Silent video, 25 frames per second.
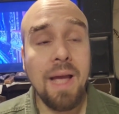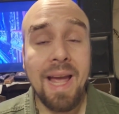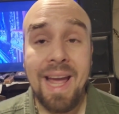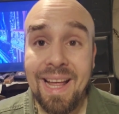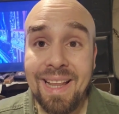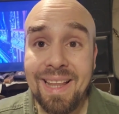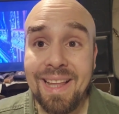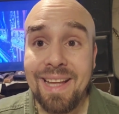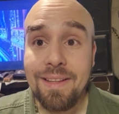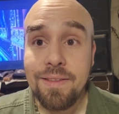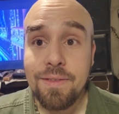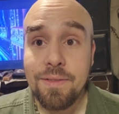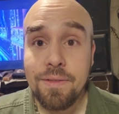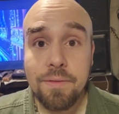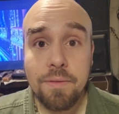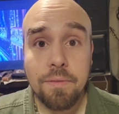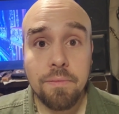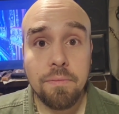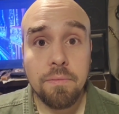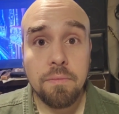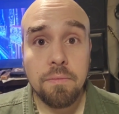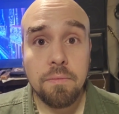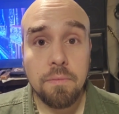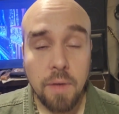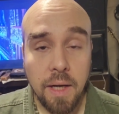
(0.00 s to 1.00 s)

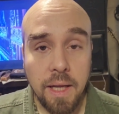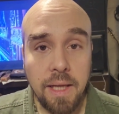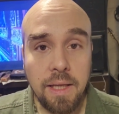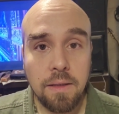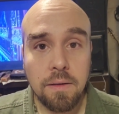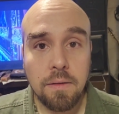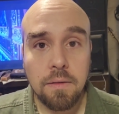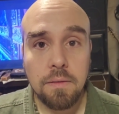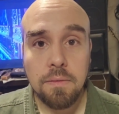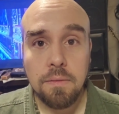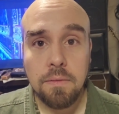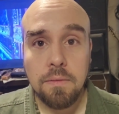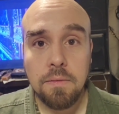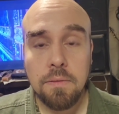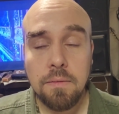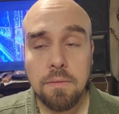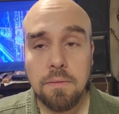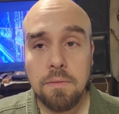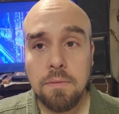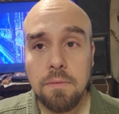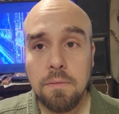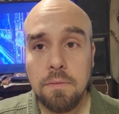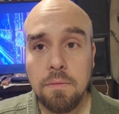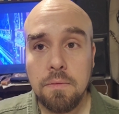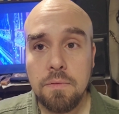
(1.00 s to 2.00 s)
aliens, right?
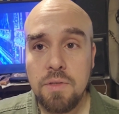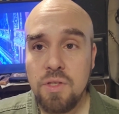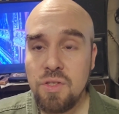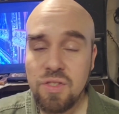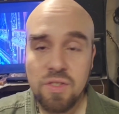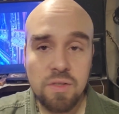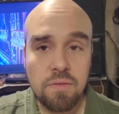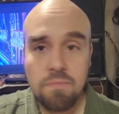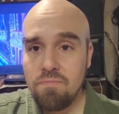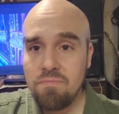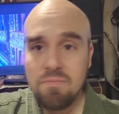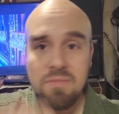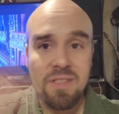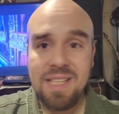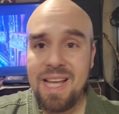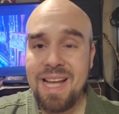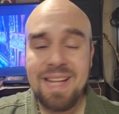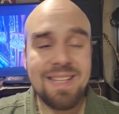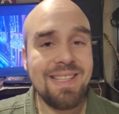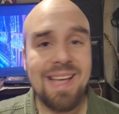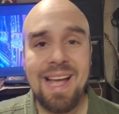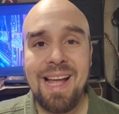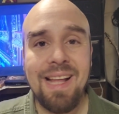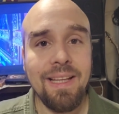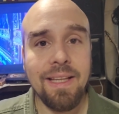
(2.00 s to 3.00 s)
Just
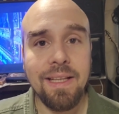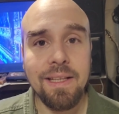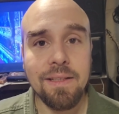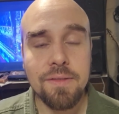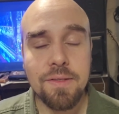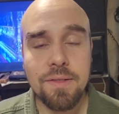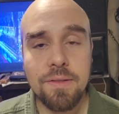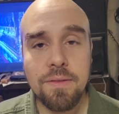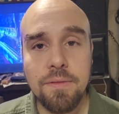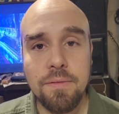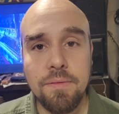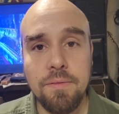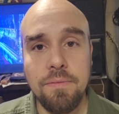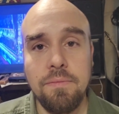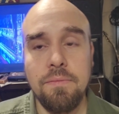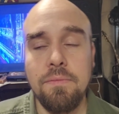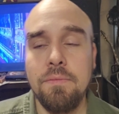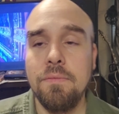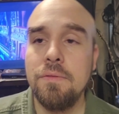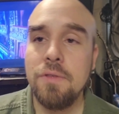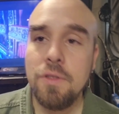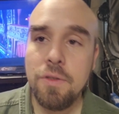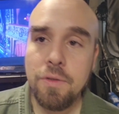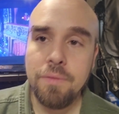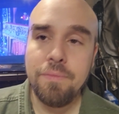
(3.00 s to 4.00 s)
say it's aliens.
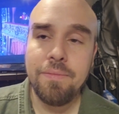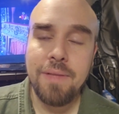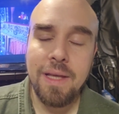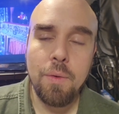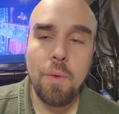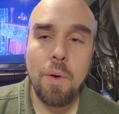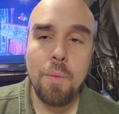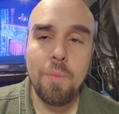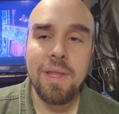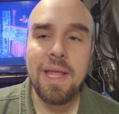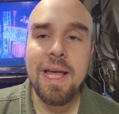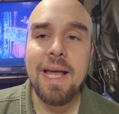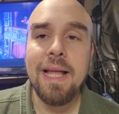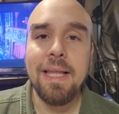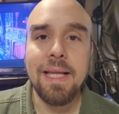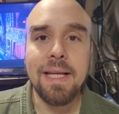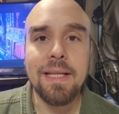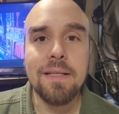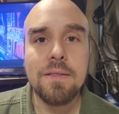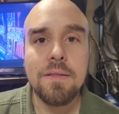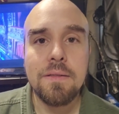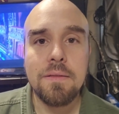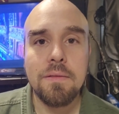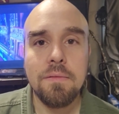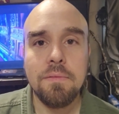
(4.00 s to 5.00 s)
So they went with
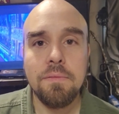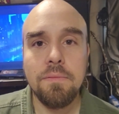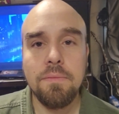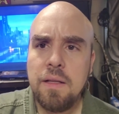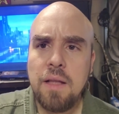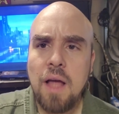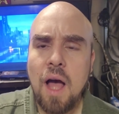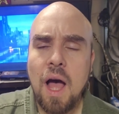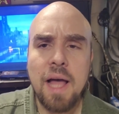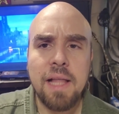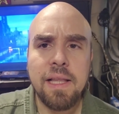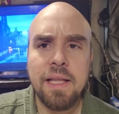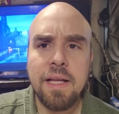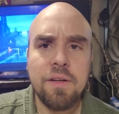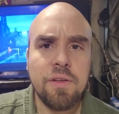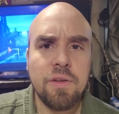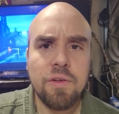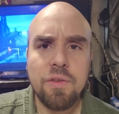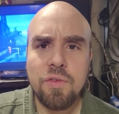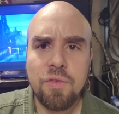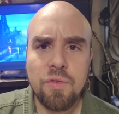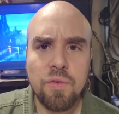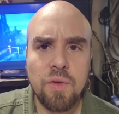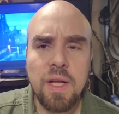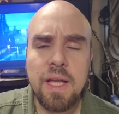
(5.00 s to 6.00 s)
aliens. In
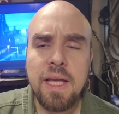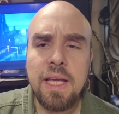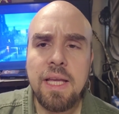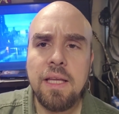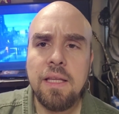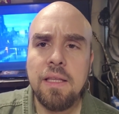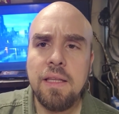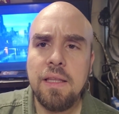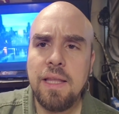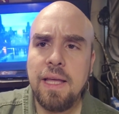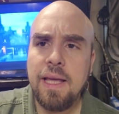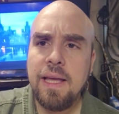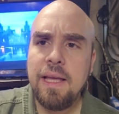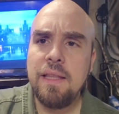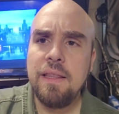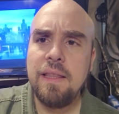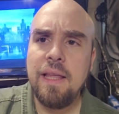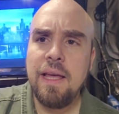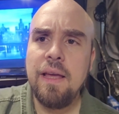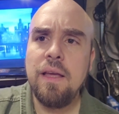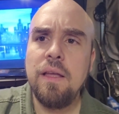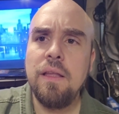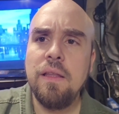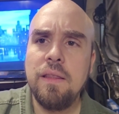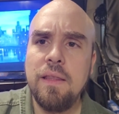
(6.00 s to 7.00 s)
Highlander 3,
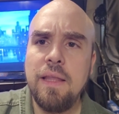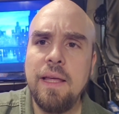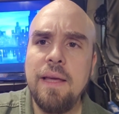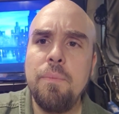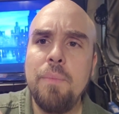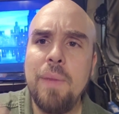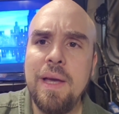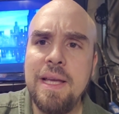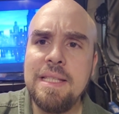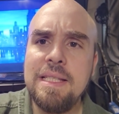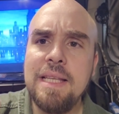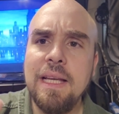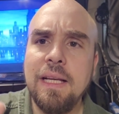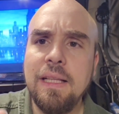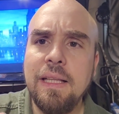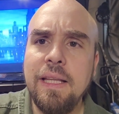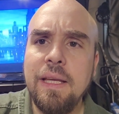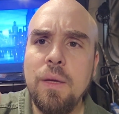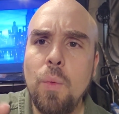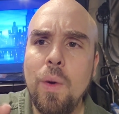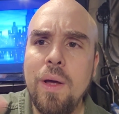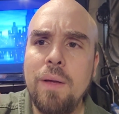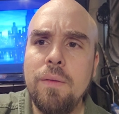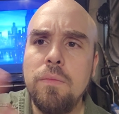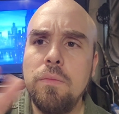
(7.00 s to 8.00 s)
they
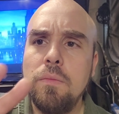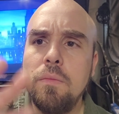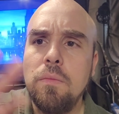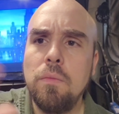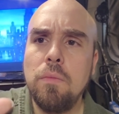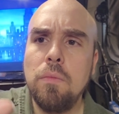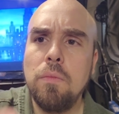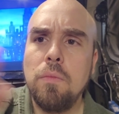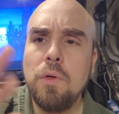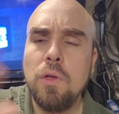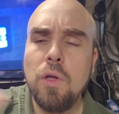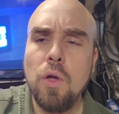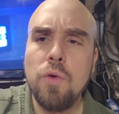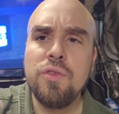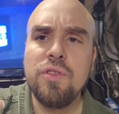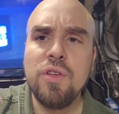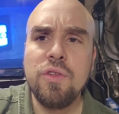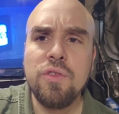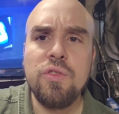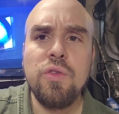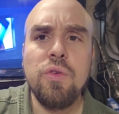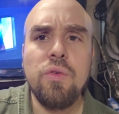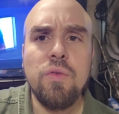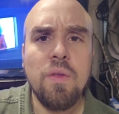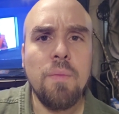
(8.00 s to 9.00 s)
basically went
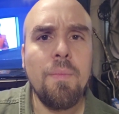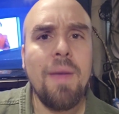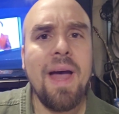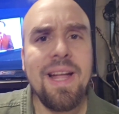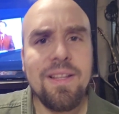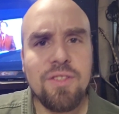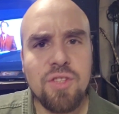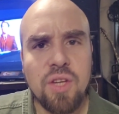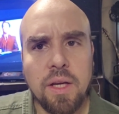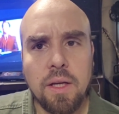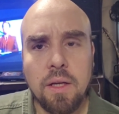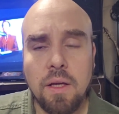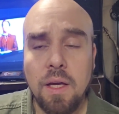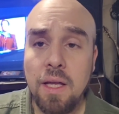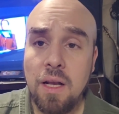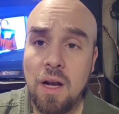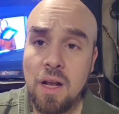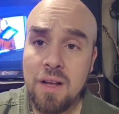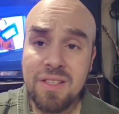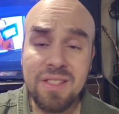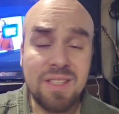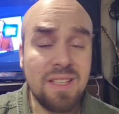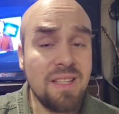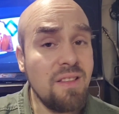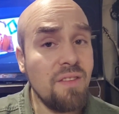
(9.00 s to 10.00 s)
closer to the magic. And
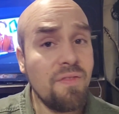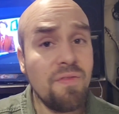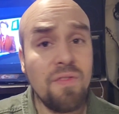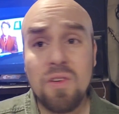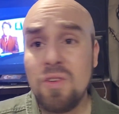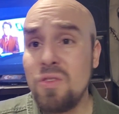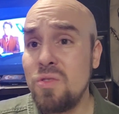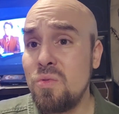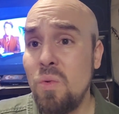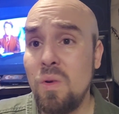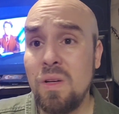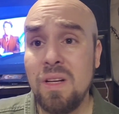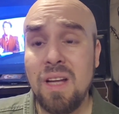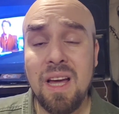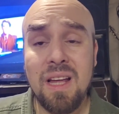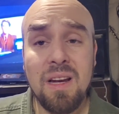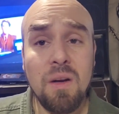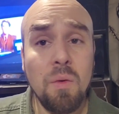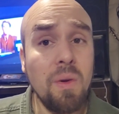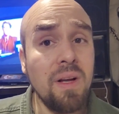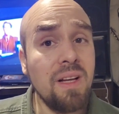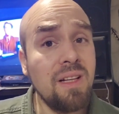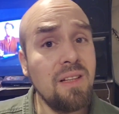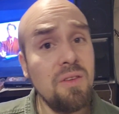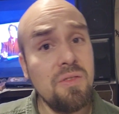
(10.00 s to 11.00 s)
honestly, the first one
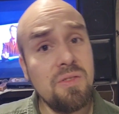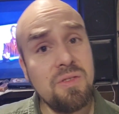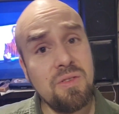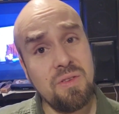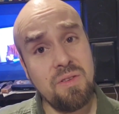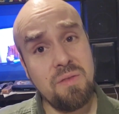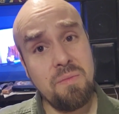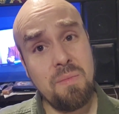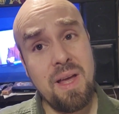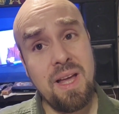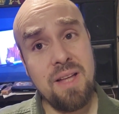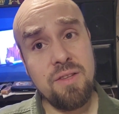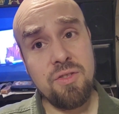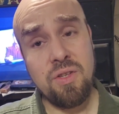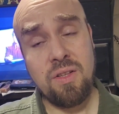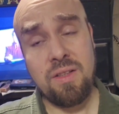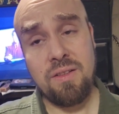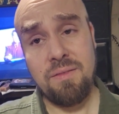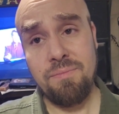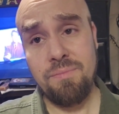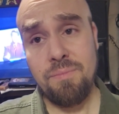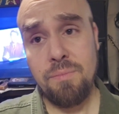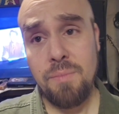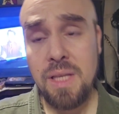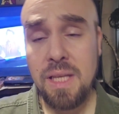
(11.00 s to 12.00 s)
kind of went closer to the
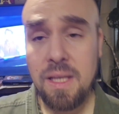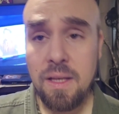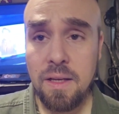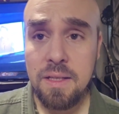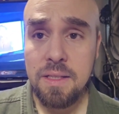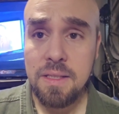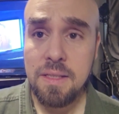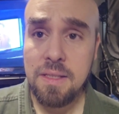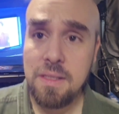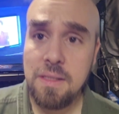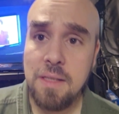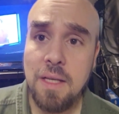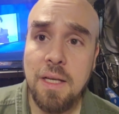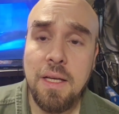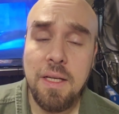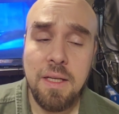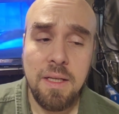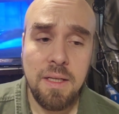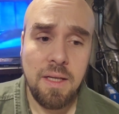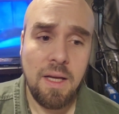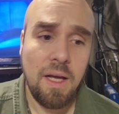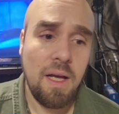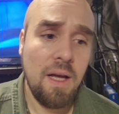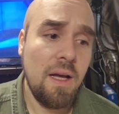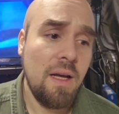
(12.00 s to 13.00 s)
magic, because
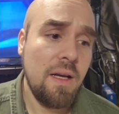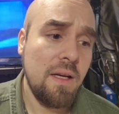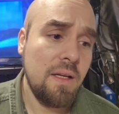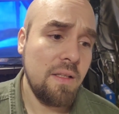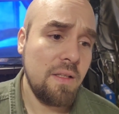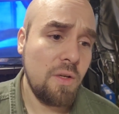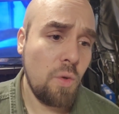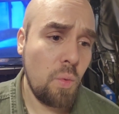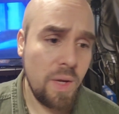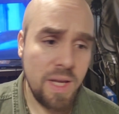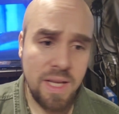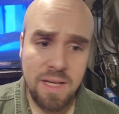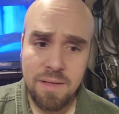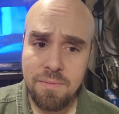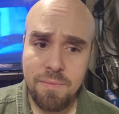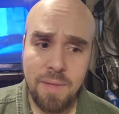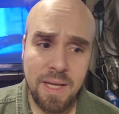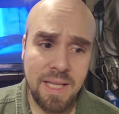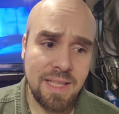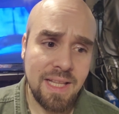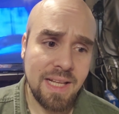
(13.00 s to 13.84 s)
Queen